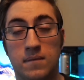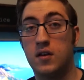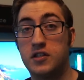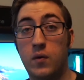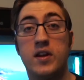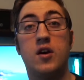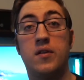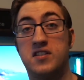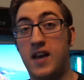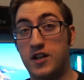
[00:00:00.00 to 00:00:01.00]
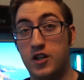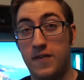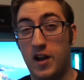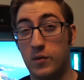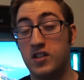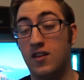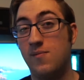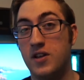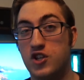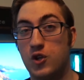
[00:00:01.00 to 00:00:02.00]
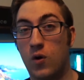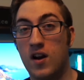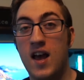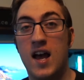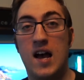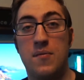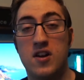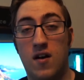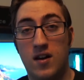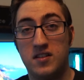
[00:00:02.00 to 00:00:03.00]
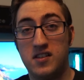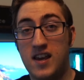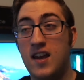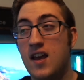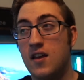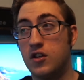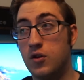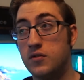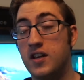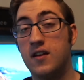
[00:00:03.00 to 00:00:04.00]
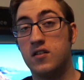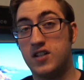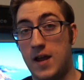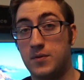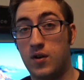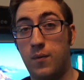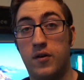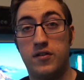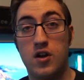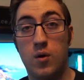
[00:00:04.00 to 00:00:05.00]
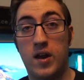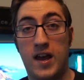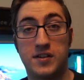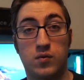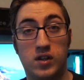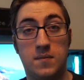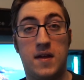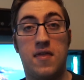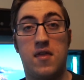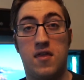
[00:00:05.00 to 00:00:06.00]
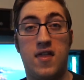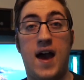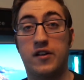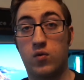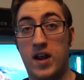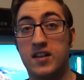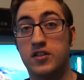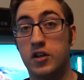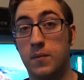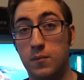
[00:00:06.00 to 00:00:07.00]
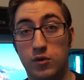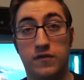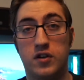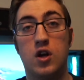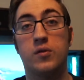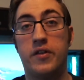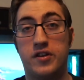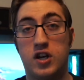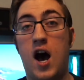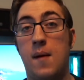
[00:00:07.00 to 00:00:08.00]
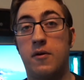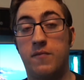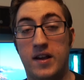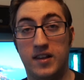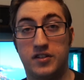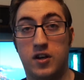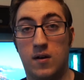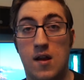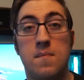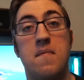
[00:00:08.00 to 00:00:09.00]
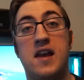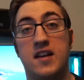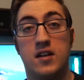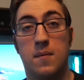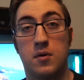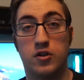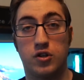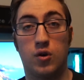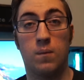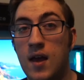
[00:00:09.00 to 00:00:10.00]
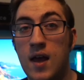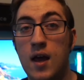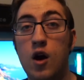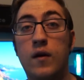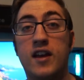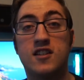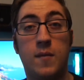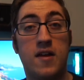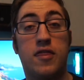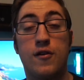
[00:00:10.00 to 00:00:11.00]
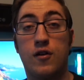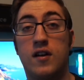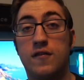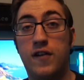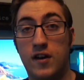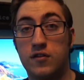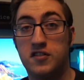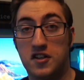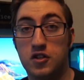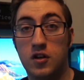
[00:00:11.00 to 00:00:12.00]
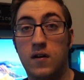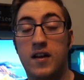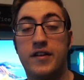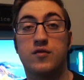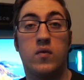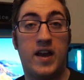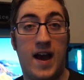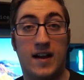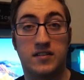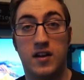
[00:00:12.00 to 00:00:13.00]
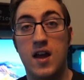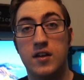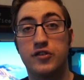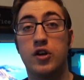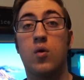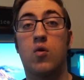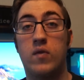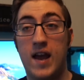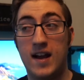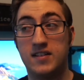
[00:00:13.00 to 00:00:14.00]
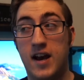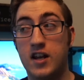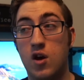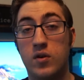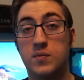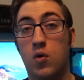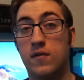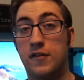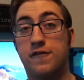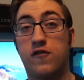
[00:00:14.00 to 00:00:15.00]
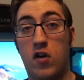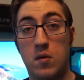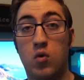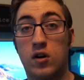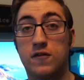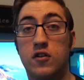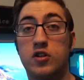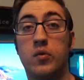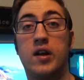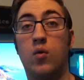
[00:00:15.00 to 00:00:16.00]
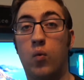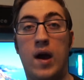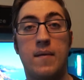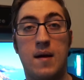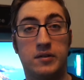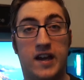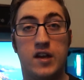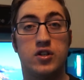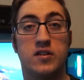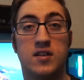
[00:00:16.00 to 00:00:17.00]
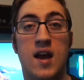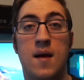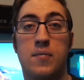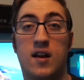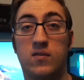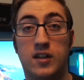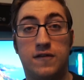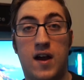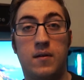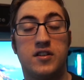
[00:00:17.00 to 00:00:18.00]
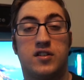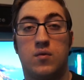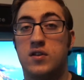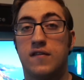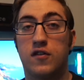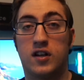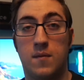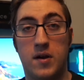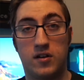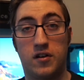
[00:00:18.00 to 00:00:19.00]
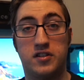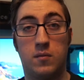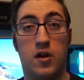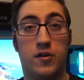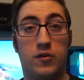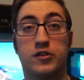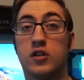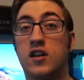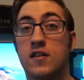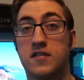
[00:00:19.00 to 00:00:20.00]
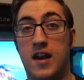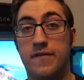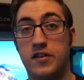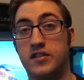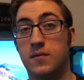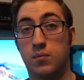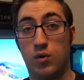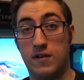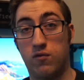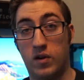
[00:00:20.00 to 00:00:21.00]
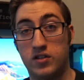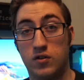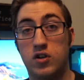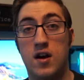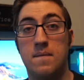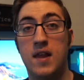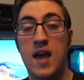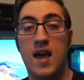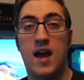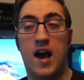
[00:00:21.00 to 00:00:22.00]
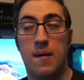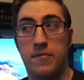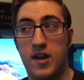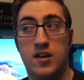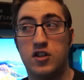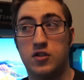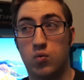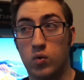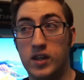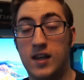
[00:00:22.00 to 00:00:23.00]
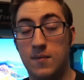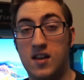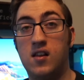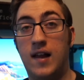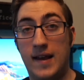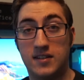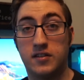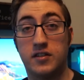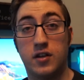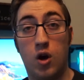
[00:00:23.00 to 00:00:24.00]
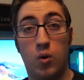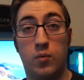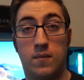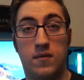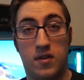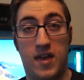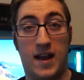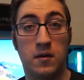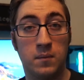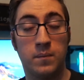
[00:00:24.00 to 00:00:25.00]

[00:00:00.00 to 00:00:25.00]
So I know the section there was a little bit short, but honestly, using TypeScript with Node has really been that great to move Node to the top of my list here and make it number 2. Okay, so my third and final section here is React. So React, I know, is more of a framework for doing web applications, but I've really found it so different compared to some other alternatives that I've done some brief research on, that it just really can be classed as its own thing.